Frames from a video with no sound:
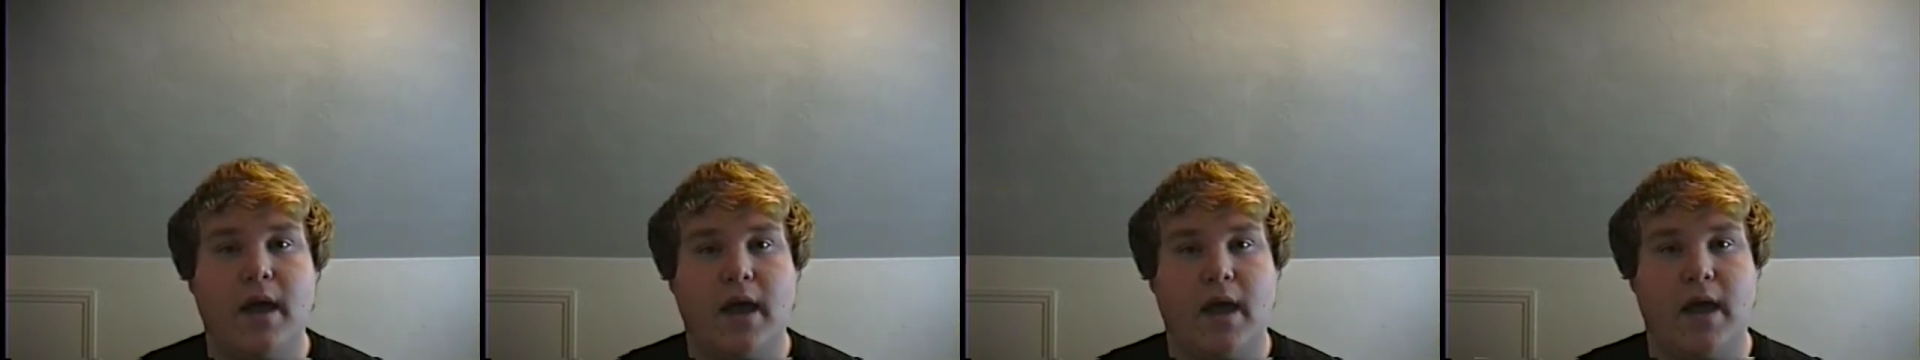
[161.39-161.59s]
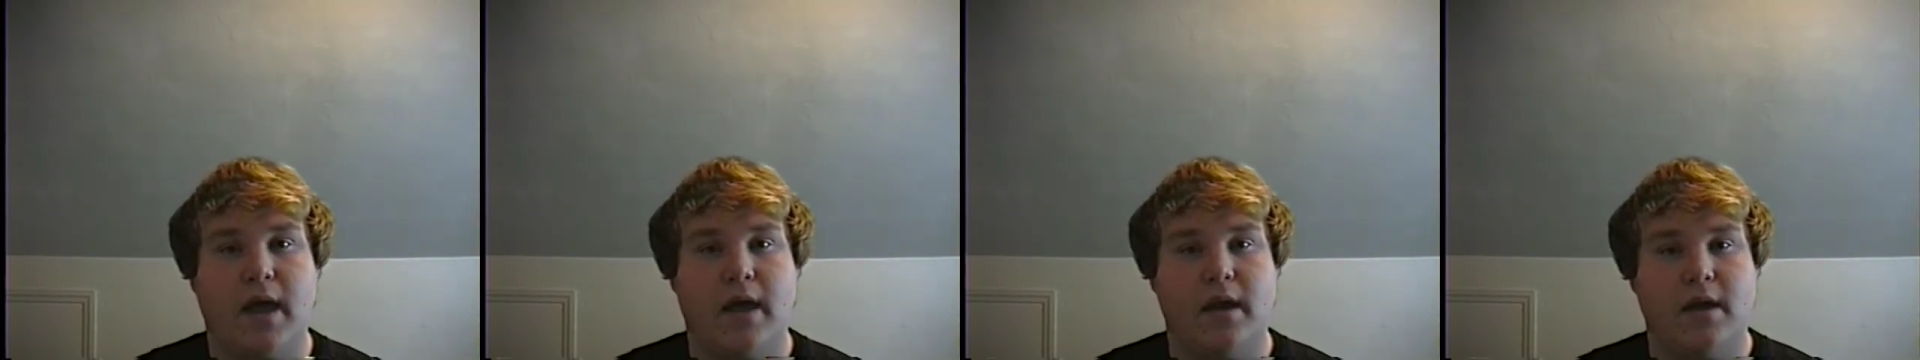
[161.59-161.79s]

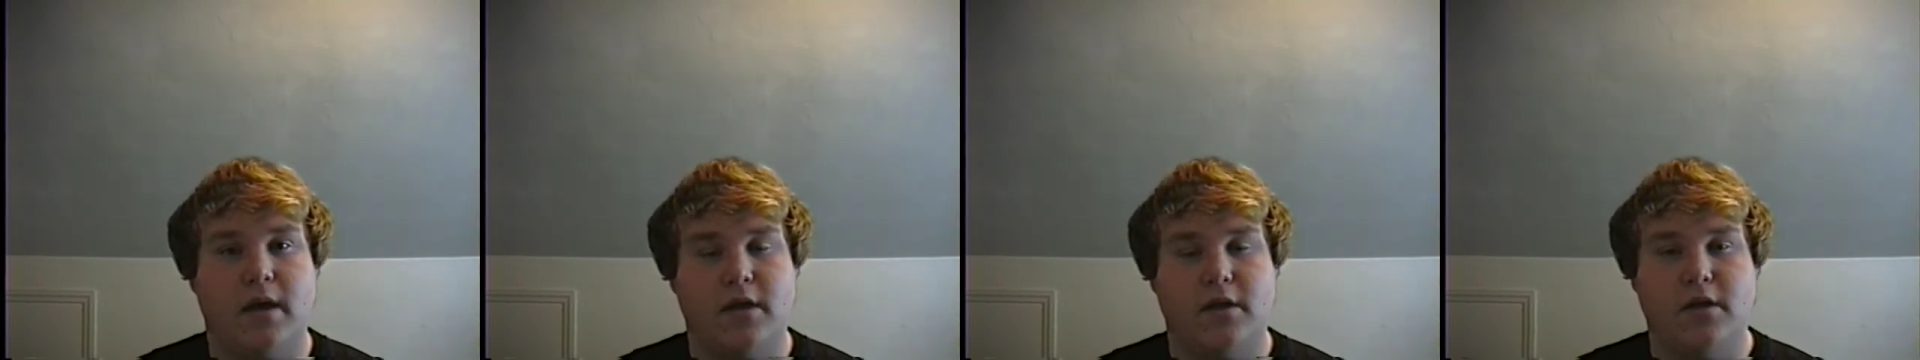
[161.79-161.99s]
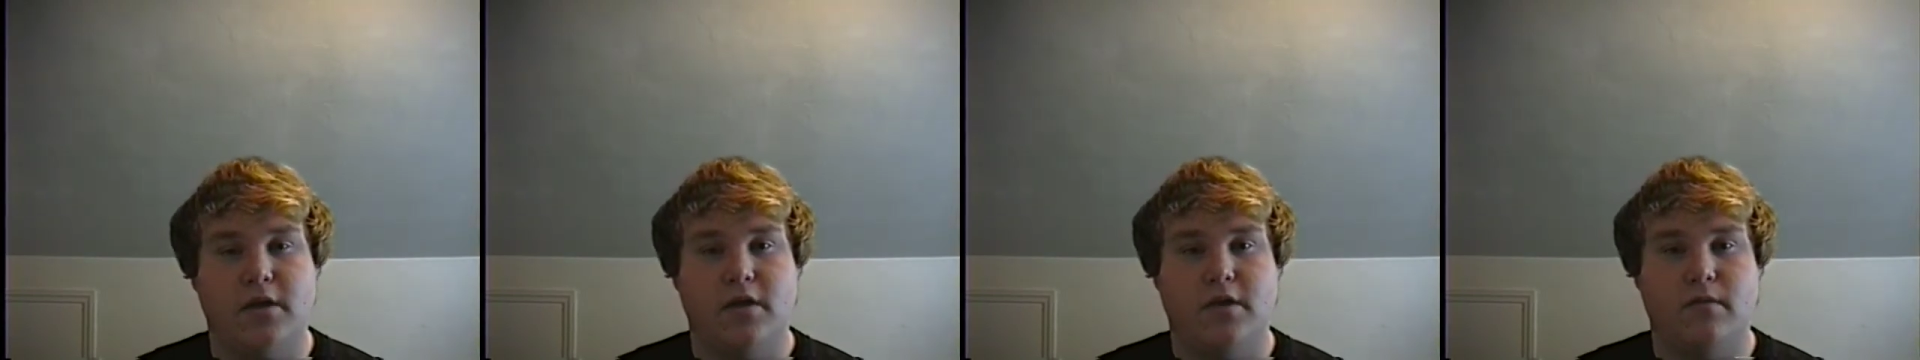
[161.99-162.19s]
And I
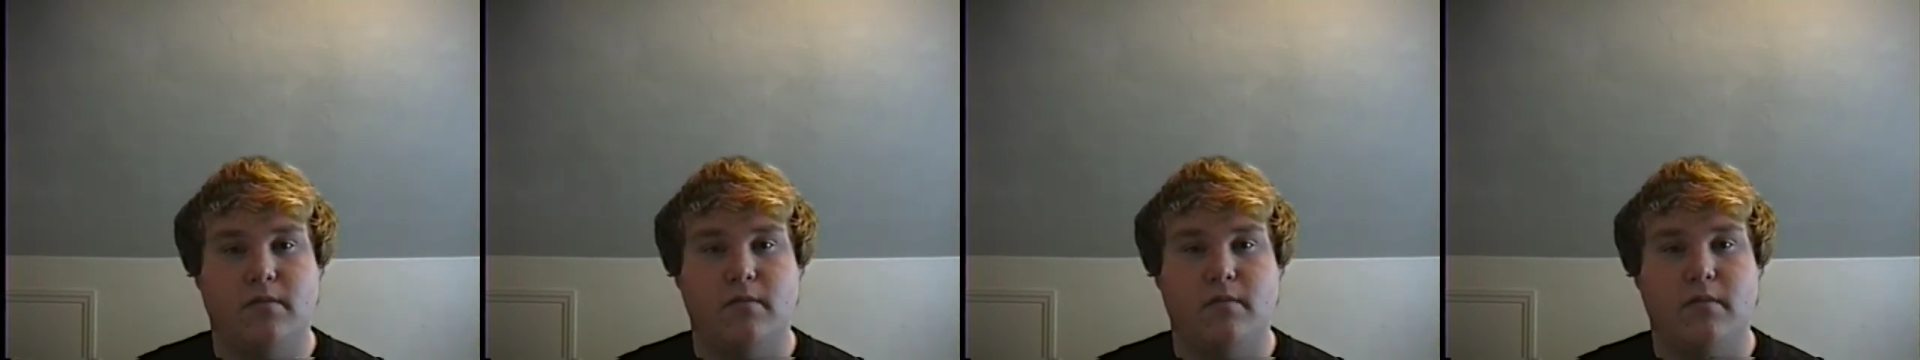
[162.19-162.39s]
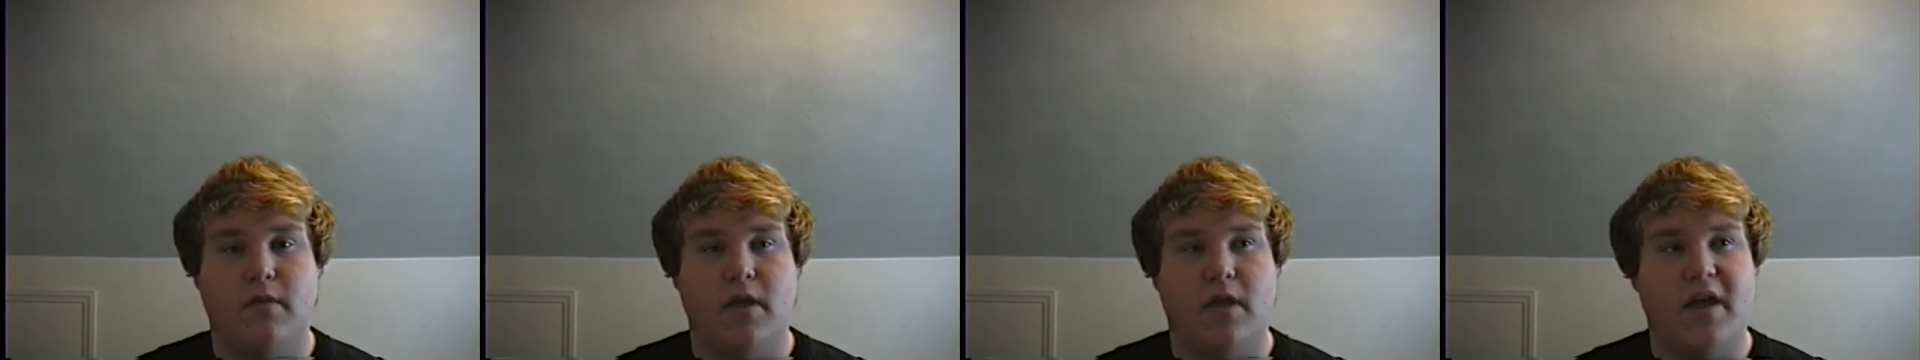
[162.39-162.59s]
just,
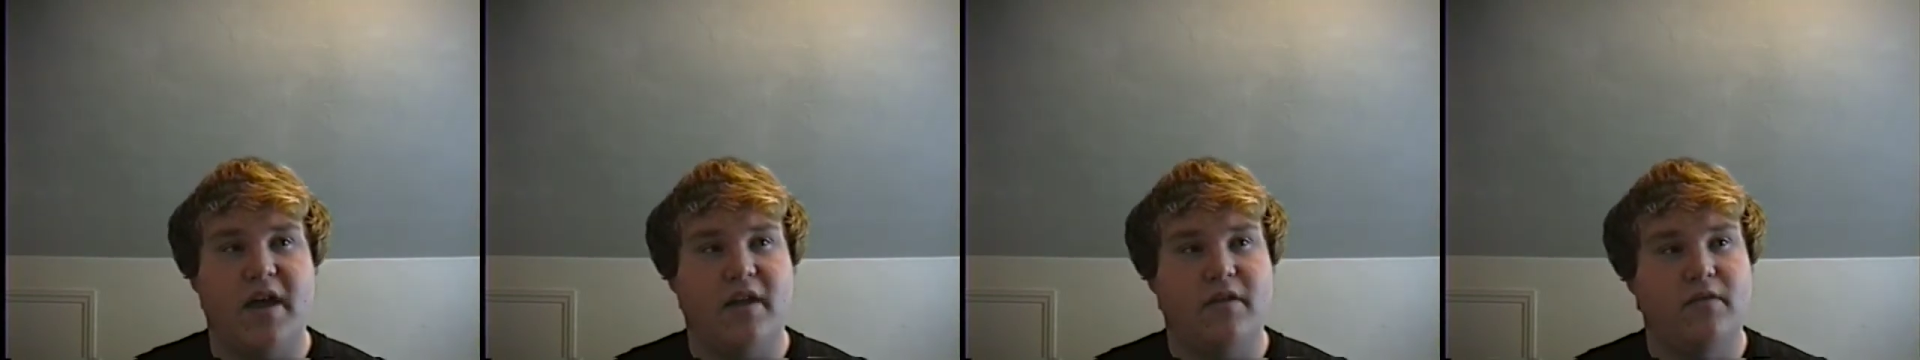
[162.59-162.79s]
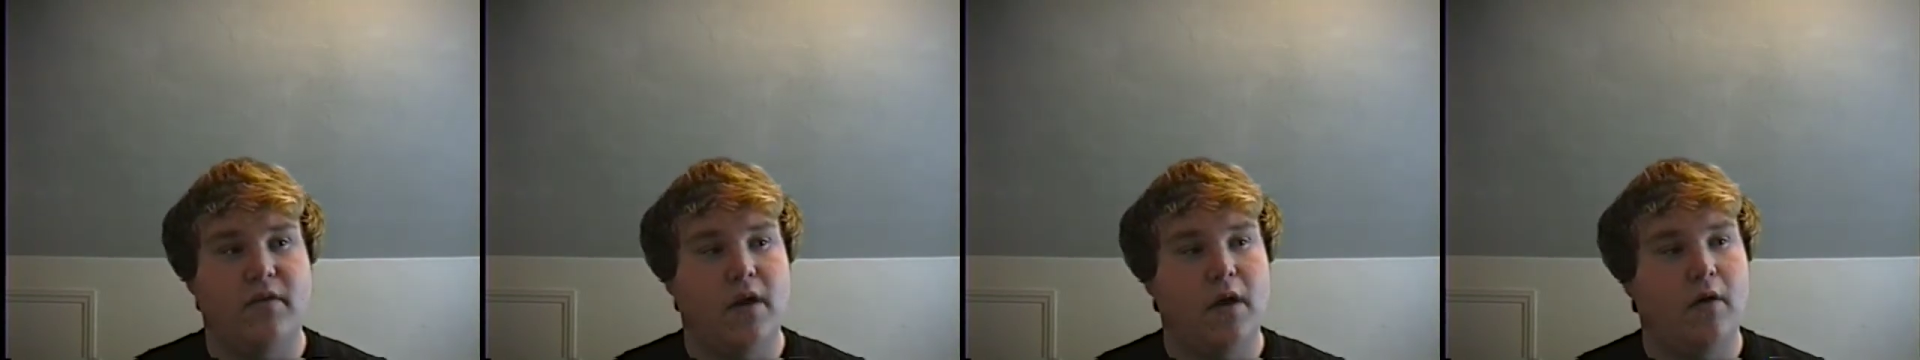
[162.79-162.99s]
the
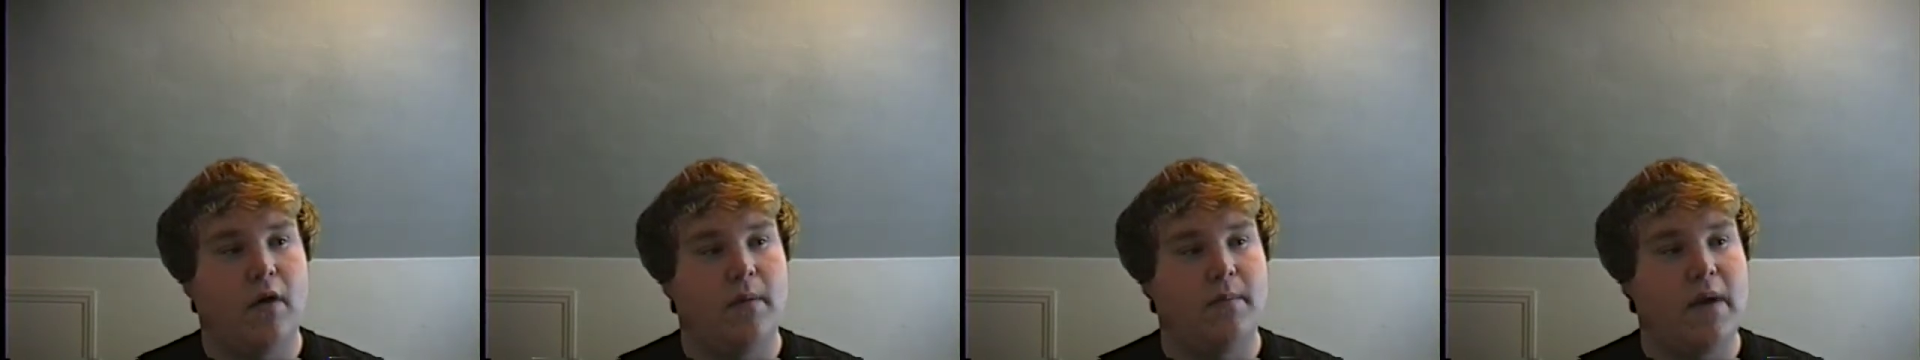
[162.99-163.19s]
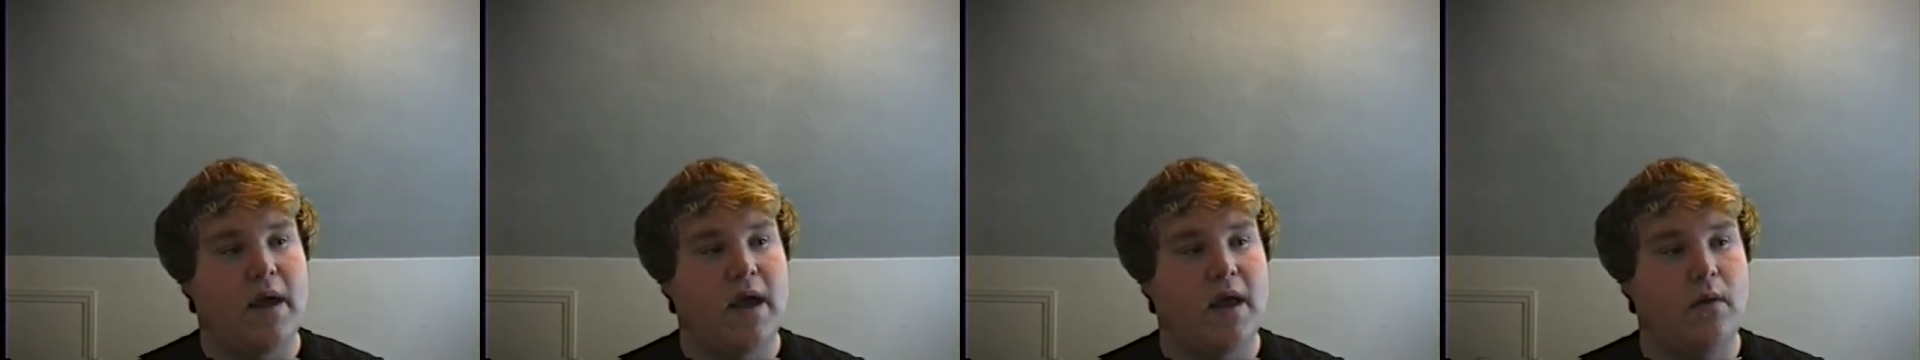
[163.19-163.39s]
last video I
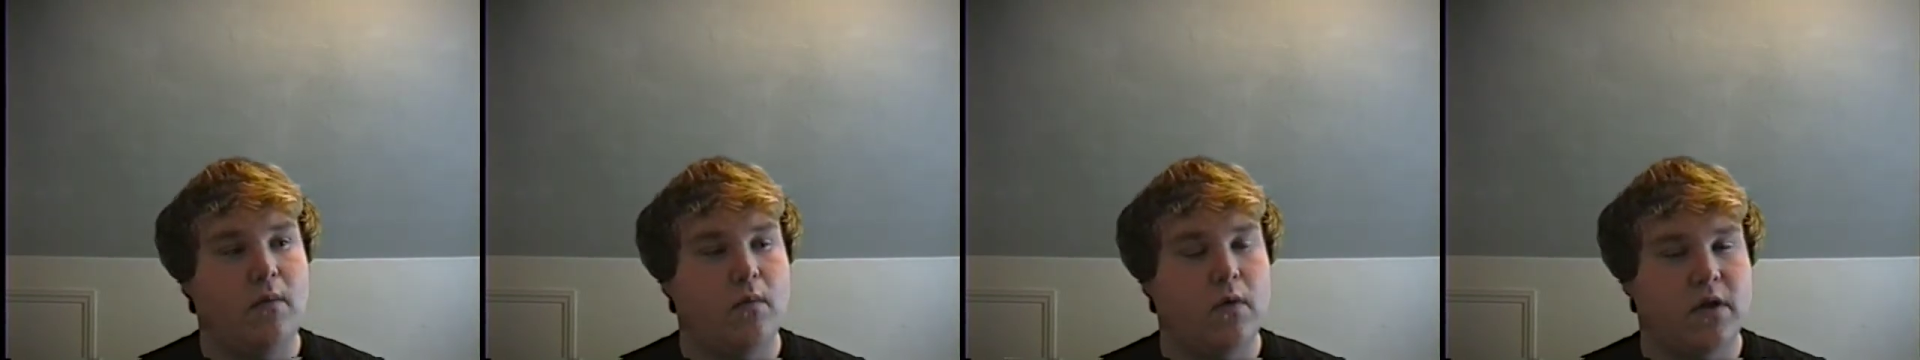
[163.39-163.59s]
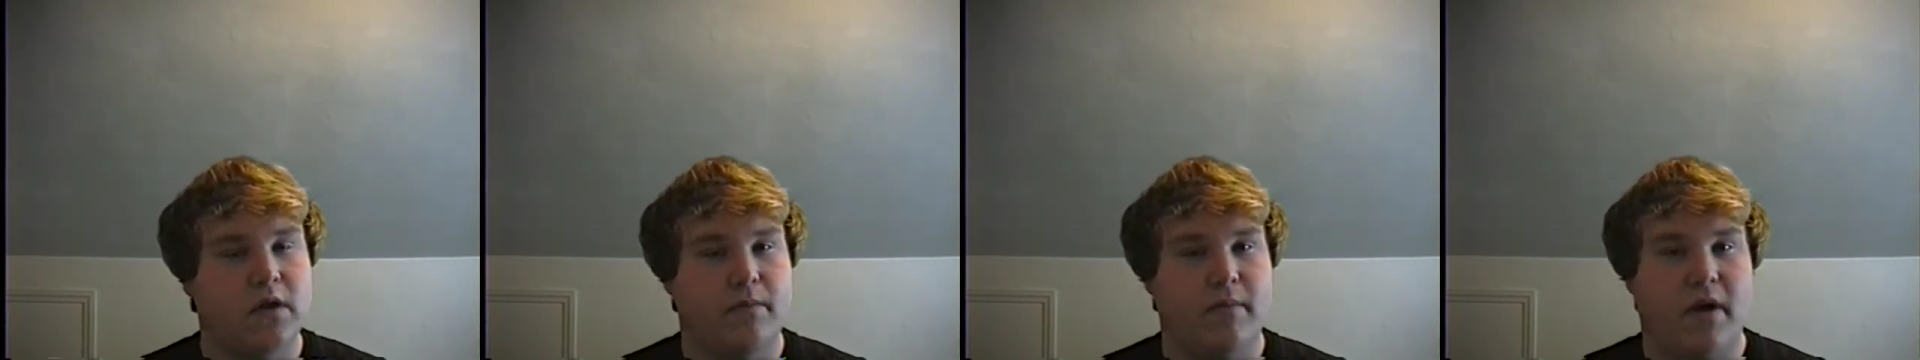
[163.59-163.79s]
made
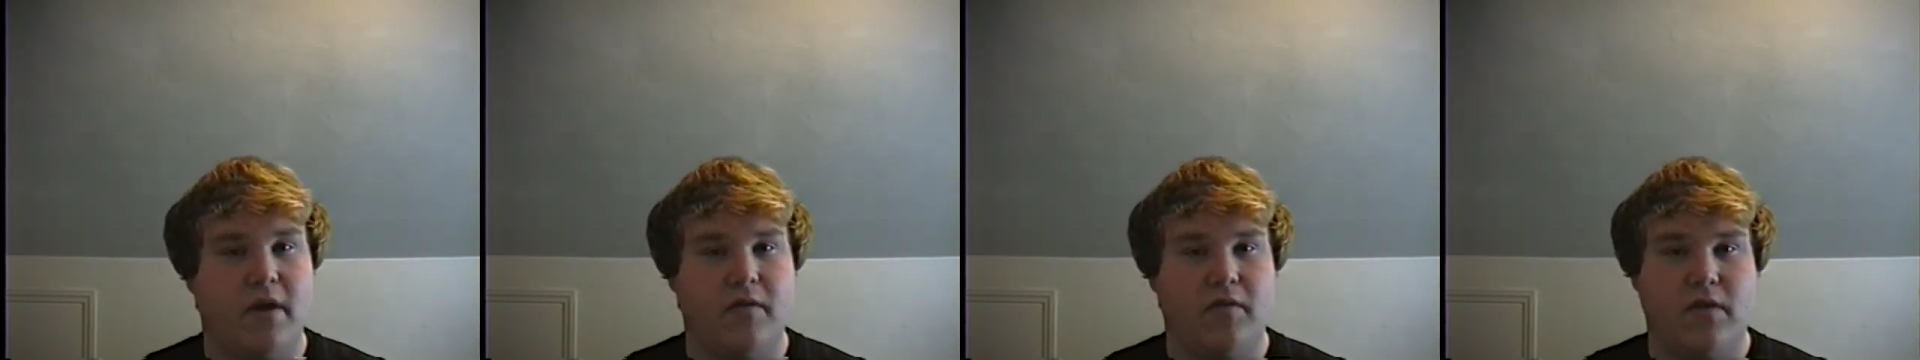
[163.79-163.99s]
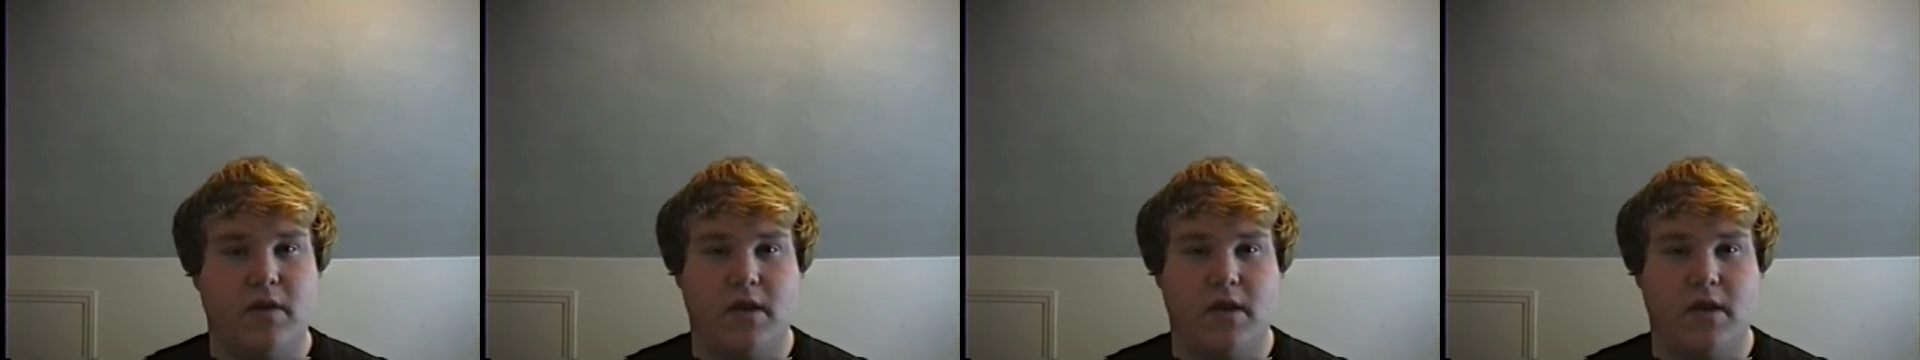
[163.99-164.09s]
was about